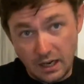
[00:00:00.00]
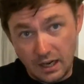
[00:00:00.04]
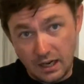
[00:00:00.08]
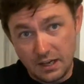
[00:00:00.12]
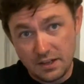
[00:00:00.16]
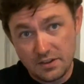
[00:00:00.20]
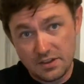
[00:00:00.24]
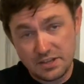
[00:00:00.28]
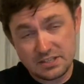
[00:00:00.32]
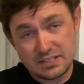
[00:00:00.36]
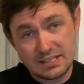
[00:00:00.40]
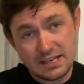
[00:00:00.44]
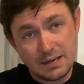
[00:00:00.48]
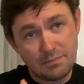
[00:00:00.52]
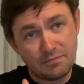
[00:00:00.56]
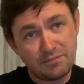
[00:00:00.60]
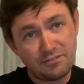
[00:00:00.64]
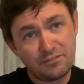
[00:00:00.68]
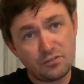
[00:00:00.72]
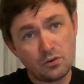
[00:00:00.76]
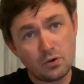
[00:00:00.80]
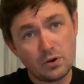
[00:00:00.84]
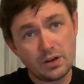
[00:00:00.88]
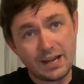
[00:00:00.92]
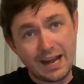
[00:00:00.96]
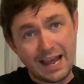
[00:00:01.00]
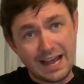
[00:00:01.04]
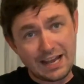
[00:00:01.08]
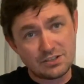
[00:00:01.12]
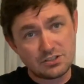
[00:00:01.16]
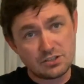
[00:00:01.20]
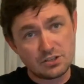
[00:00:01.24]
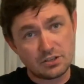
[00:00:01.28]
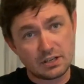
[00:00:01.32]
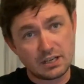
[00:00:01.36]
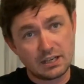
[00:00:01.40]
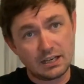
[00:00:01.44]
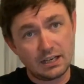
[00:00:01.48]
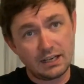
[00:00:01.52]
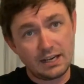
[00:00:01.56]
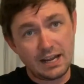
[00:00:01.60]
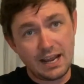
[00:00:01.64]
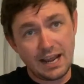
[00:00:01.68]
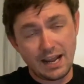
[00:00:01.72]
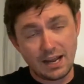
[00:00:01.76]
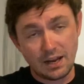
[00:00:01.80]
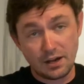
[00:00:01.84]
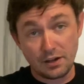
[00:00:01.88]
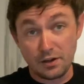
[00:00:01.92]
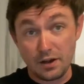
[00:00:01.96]
the same foot as your gun
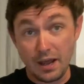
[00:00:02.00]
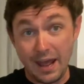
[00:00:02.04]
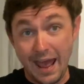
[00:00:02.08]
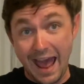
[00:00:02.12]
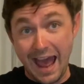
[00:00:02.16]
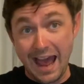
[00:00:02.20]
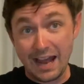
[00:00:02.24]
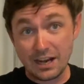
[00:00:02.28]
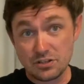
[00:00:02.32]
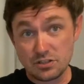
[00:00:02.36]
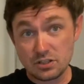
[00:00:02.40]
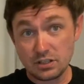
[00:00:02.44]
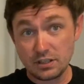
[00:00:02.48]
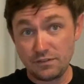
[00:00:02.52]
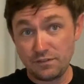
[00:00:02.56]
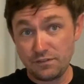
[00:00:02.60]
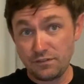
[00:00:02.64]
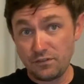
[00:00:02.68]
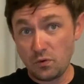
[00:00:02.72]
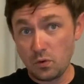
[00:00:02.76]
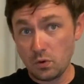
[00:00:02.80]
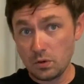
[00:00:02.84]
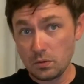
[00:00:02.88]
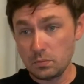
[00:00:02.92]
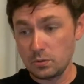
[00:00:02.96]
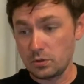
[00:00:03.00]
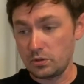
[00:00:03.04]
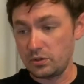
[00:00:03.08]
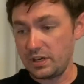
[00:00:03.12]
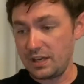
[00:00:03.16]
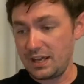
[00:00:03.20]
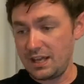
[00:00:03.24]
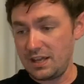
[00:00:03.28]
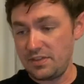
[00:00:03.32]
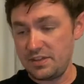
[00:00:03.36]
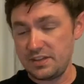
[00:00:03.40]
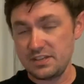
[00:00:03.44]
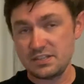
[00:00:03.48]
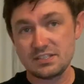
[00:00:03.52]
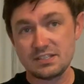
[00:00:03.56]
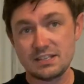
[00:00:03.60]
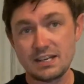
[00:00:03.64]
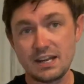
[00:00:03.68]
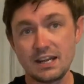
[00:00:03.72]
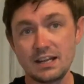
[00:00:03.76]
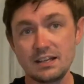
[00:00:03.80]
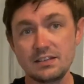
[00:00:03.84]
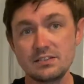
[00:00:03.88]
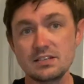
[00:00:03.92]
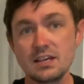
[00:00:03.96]
hand actually forward in this
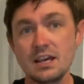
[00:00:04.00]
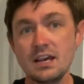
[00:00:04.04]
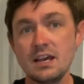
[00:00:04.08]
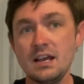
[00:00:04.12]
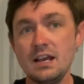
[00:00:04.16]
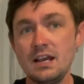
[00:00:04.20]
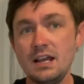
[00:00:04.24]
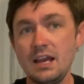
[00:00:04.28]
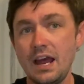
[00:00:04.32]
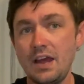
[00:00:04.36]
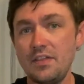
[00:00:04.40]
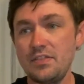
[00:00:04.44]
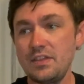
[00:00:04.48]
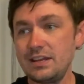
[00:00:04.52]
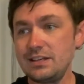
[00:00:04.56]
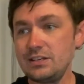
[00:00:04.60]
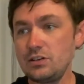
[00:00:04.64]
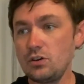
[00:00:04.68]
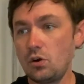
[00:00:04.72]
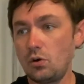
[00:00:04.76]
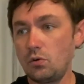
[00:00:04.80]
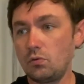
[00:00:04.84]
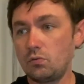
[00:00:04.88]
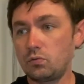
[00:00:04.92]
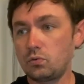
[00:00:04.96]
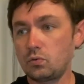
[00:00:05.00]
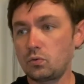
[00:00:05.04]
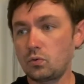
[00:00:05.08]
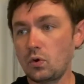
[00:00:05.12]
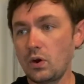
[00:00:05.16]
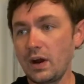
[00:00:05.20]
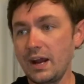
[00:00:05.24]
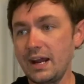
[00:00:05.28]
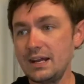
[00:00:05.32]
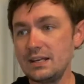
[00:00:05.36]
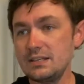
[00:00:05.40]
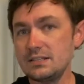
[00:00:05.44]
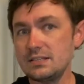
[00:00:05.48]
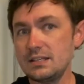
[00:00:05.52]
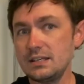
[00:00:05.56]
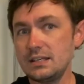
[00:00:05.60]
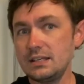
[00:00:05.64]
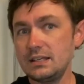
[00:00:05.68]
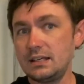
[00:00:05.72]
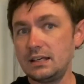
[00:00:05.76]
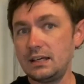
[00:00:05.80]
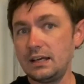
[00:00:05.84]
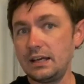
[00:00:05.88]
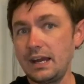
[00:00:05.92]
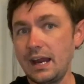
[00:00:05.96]
stance, and then you'll raise the
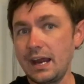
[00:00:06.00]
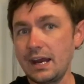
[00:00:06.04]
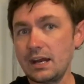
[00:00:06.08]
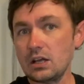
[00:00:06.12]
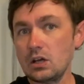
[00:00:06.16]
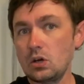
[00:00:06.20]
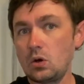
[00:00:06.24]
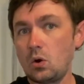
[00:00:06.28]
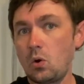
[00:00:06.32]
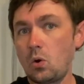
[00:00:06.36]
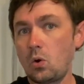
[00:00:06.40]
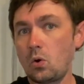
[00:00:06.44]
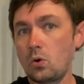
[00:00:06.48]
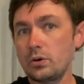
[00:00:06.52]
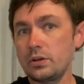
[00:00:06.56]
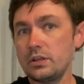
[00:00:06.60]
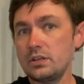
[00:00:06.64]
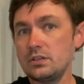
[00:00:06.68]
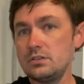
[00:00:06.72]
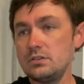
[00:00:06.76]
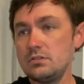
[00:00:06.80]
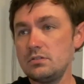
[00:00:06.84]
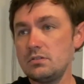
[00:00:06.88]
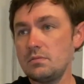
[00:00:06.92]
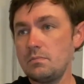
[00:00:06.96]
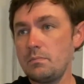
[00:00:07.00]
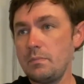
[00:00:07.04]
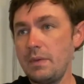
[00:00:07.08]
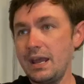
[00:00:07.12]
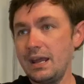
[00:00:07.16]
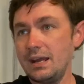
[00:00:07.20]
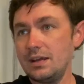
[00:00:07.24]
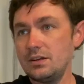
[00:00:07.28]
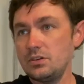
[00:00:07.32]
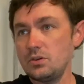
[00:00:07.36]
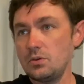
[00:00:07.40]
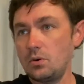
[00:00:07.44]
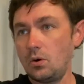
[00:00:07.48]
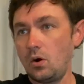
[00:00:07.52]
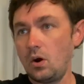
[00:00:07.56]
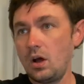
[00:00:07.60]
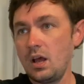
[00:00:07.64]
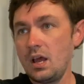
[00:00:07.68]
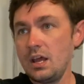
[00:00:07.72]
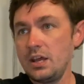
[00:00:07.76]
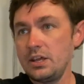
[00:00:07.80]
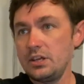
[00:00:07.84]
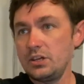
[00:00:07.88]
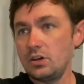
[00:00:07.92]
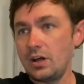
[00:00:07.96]
gun, and according to the manual,
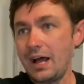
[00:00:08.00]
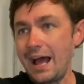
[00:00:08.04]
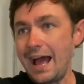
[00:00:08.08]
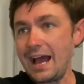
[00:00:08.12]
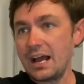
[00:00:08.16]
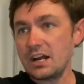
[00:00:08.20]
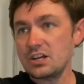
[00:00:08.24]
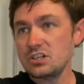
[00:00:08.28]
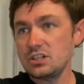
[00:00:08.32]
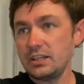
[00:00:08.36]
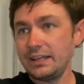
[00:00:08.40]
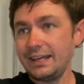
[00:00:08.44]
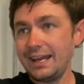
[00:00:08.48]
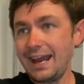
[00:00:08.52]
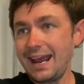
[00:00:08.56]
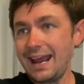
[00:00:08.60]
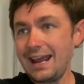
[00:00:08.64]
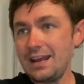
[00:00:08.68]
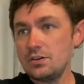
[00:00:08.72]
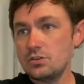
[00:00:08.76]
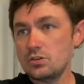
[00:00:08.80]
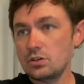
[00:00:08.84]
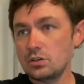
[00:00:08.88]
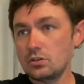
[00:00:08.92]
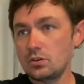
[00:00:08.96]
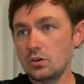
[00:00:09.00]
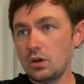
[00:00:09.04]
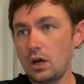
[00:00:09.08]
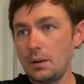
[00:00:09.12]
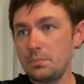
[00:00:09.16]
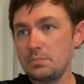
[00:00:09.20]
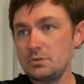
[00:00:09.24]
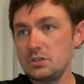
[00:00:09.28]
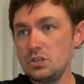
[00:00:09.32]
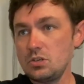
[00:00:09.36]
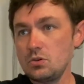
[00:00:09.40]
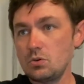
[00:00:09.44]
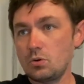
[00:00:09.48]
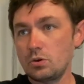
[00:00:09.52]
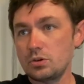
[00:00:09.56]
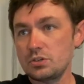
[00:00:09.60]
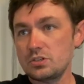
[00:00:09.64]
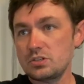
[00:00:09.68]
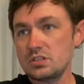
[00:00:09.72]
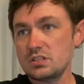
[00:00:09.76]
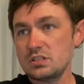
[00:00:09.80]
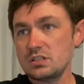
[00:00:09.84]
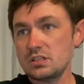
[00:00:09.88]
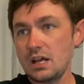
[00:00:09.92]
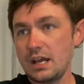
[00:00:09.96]
you'll actually interrupt your
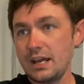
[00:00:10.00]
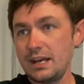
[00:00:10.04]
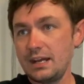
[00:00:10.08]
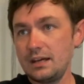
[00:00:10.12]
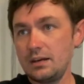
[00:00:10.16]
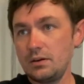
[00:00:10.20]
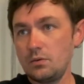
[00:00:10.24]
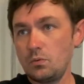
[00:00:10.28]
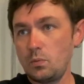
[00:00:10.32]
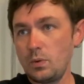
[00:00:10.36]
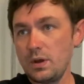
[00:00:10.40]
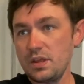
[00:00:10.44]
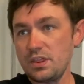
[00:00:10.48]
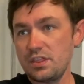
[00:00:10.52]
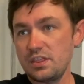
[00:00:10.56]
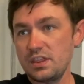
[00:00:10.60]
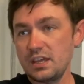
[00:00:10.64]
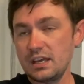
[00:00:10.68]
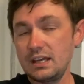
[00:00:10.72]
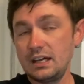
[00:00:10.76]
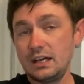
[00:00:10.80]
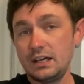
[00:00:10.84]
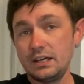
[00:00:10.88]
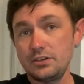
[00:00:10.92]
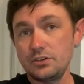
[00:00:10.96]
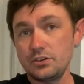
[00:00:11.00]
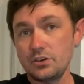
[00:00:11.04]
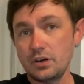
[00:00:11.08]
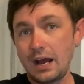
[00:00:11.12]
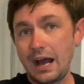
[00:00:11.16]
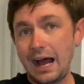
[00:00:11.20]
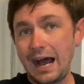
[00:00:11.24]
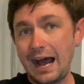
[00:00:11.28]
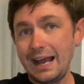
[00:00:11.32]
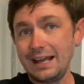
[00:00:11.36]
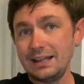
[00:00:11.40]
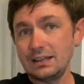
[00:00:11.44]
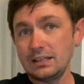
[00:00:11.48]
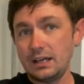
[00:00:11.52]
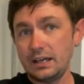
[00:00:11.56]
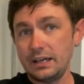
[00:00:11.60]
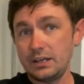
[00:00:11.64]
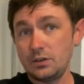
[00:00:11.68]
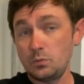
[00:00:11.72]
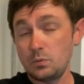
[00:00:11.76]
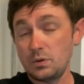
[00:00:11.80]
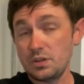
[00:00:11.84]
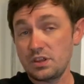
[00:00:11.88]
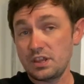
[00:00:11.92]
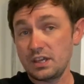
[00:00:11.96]
sight with the gun, your eye line
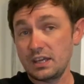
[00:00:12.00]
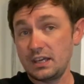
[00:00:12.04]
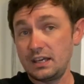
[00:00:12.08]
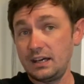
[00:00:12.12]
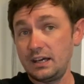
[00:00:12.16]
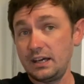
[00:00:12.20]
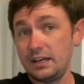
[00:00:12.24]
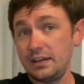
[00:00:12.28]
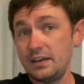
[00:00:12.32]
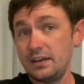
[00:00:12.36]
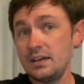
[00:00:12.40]
with the gun.